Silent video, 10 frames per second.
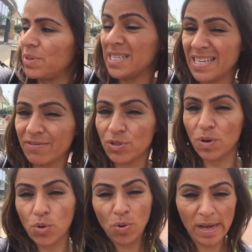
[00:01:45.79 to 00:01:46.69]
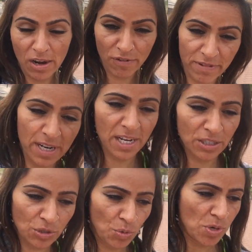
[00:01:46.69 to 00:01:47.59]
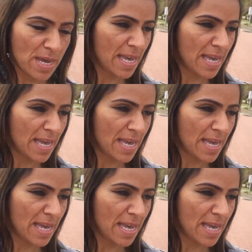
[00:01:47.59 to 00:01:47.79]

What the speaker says: We did have to do quite a lot of rehearsal.